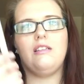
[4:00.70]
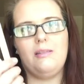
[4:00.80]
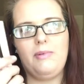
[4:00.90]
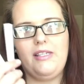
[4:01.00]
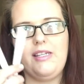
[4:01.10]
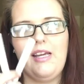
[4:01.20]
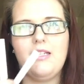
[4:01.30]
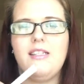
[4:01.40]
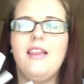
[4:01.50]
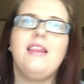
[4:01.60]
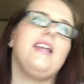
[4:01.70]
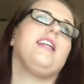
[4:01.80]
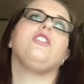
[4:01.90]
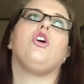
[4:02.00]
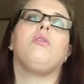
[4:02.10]
Lippie Stix.
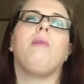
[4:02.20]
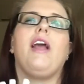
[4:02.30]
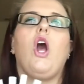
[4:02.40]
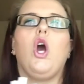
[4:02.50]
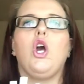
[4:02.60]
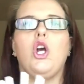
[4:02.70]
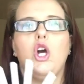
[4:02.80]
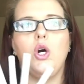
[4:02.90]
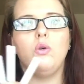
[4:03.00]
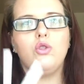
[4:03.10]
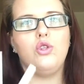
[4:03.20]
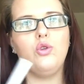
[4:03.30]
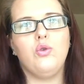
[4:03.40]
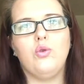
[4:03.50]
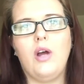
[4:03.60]
These are my
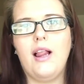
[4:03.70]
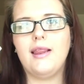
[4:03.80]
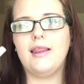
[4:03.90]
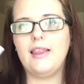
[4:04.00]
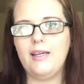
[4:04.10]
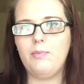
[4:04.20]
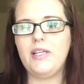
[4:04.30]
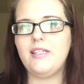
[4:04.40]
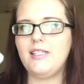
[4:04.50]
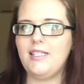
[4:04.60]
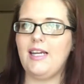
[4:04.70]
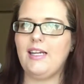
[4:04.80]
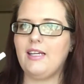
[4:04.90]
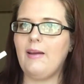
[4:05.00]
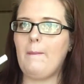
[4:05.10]
go-to
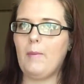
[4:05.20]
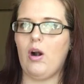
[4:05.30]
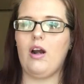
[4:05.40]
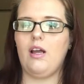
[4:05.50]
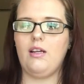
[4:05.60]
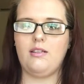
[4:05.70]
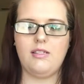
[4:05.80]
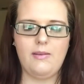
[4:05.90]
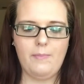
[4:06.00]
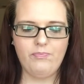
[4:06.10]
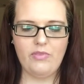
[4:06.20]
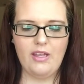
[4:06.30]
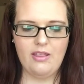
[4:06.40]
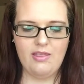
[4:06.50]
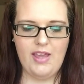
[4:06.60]
lipstick products.
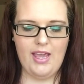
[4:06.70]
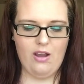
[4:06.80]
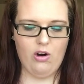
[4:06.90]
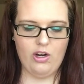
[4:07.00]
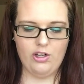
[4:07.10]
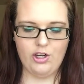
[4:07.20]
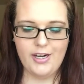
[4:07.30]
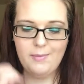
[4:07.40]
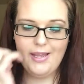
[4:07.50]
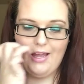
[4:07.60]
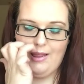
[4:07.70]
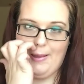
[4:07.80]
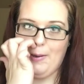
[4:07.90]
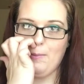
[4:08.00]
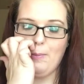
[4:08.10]
They are creamy,
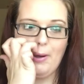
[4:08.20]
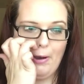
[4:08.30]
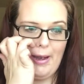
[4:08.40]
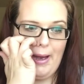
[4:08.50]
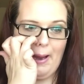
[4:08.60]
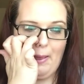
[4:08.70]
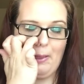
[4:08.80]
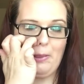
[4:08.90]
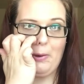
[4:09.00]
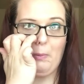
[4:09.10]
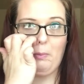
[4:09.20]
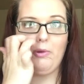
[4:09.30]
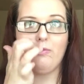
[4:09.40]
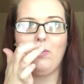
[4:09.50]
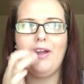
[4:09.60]
they're buttery, they're
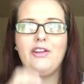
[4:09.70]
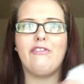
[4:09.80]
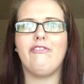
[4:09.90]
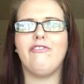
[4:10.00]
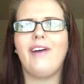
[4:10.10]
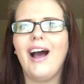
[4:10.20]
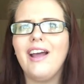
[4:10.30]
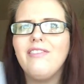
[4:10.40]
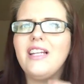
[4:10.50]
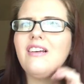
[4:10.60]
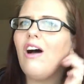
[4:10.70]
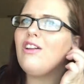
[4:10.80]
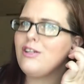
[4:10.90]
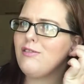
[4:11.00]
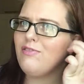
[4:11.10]
beautiful, and they're
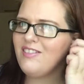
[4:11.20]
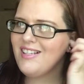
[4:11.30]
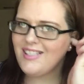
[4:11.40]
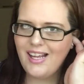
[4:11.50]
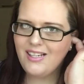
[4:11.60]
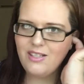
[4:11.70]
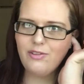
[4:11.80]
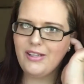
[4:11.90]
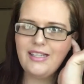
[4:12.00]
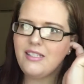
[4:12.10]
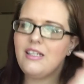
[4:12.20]
$5.50 for these.